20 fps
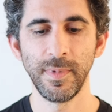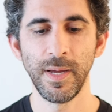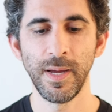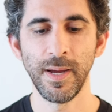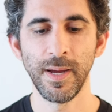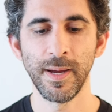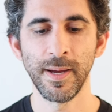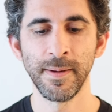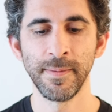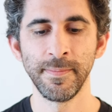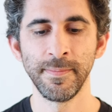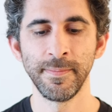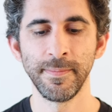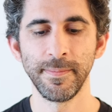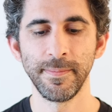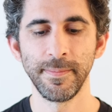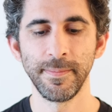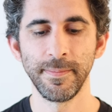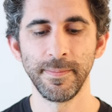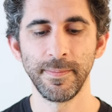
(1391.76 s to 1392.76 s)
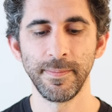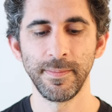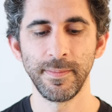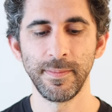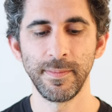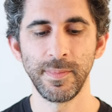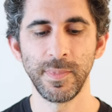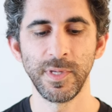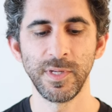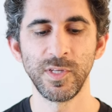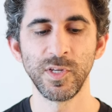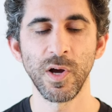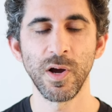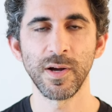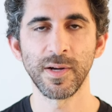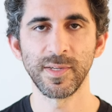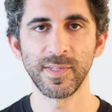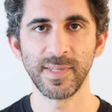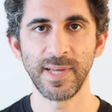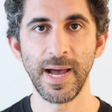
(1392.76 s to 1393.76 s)
um, the
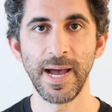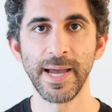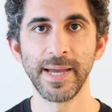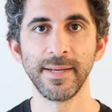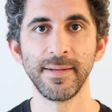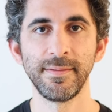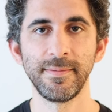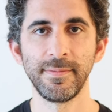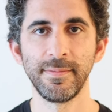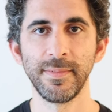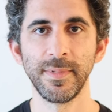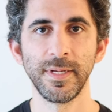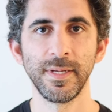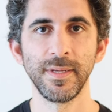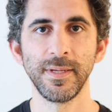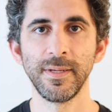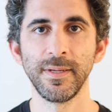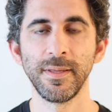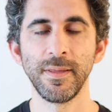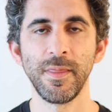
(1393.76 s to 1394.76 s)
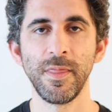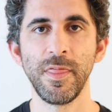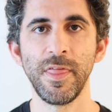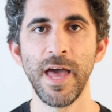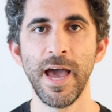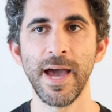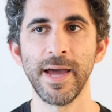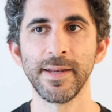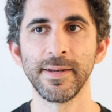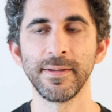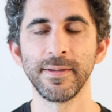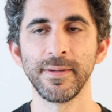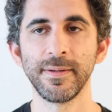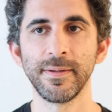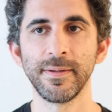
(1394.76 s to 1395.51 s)
dark side that